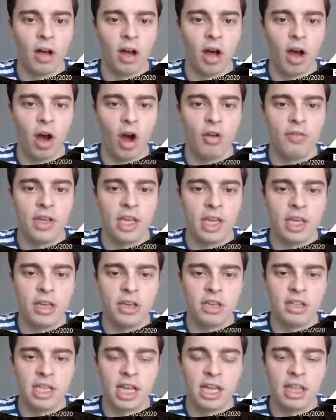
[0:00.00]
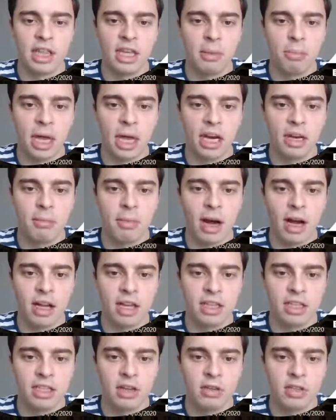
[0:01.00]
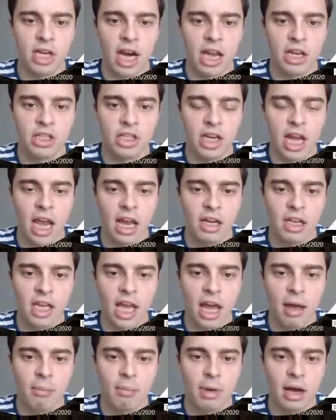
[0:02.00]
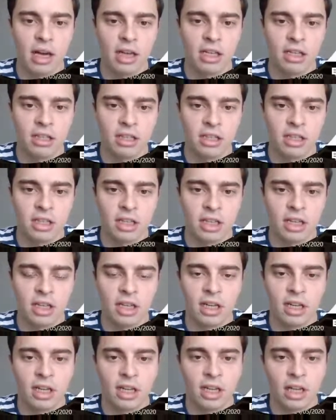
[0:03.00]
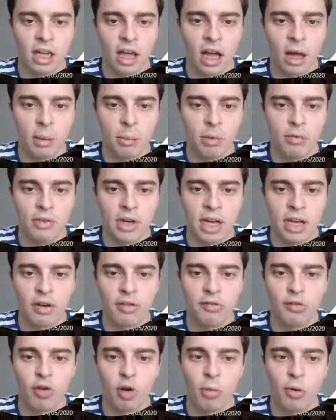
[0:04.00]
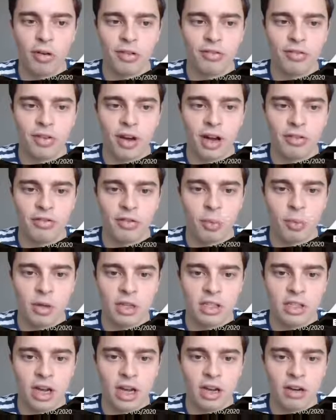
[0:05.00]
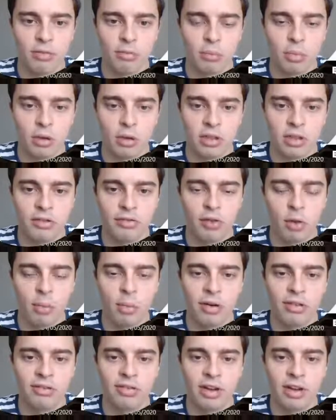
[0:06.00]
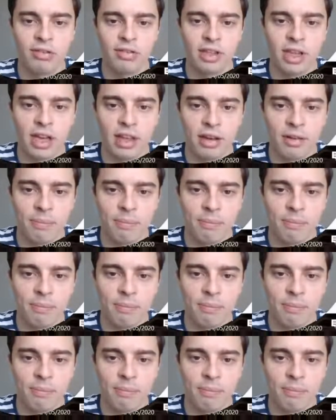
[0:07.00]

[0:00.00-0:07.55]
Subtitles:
Over here, you can see the betting market. So it's an Asian handicap market of negative 4.5 for one side and positive 4.5 for the other.